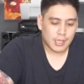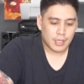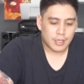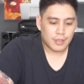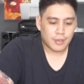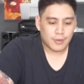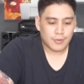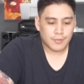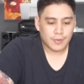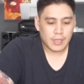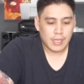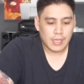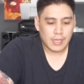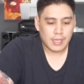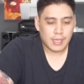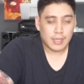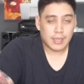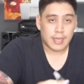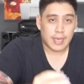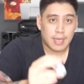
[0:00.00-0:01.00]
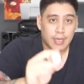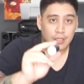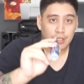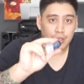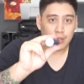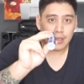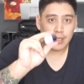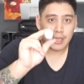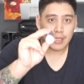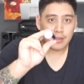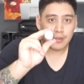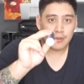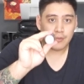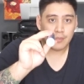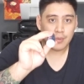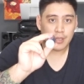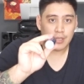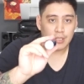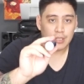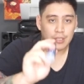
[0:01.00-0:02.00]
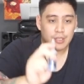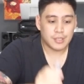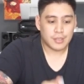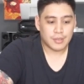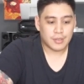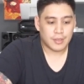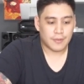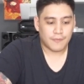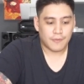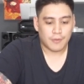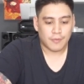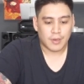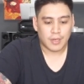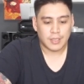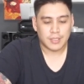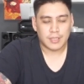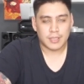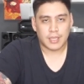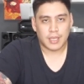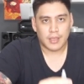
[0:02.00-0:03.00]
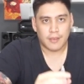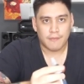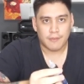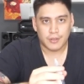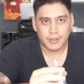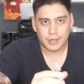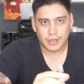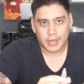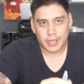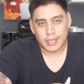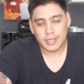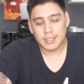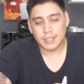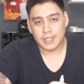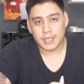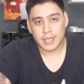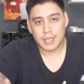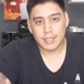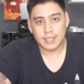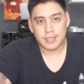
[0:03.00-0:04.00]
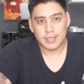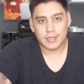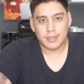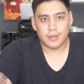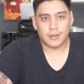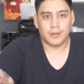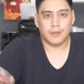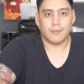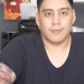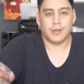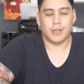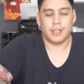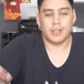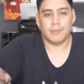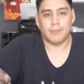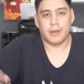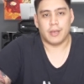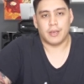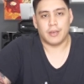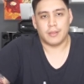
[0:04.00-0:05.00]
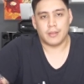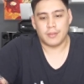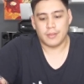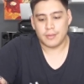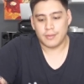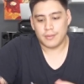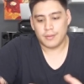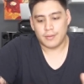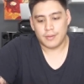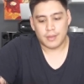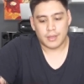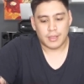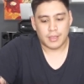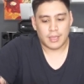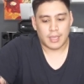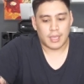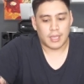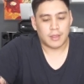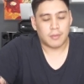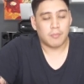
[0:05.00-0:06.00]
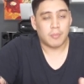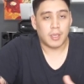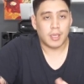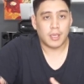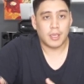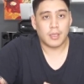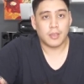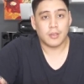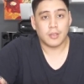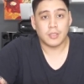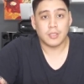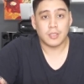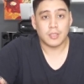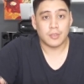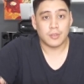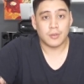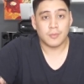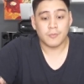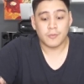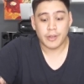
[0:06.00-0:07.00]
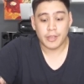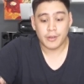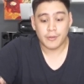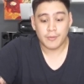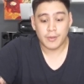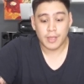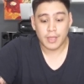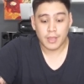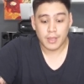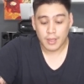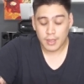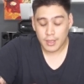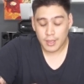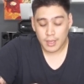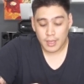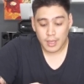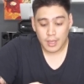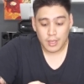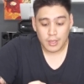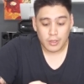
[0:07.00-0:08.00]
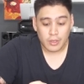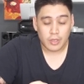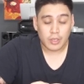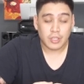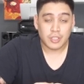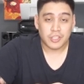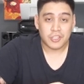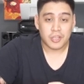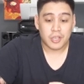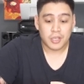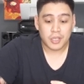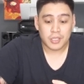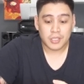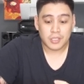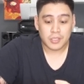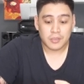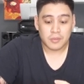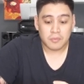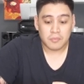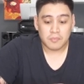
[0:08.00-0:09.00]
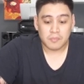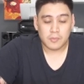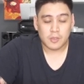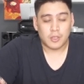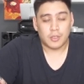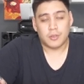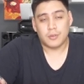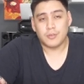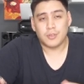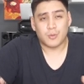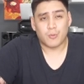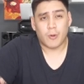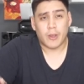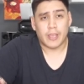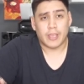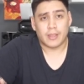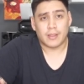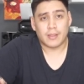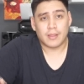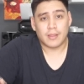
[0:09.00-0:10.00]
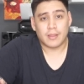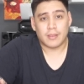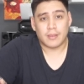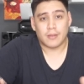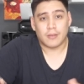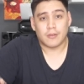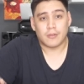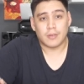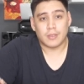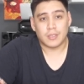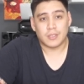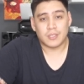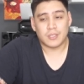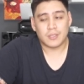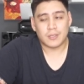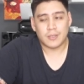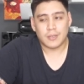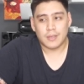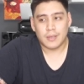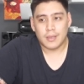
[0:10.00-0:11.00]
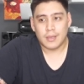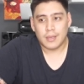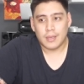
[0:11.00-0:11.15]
You don't really need extra light too much if you want to save on your ink sets and you're worried about it being consumed right away. You could just use white, you know, because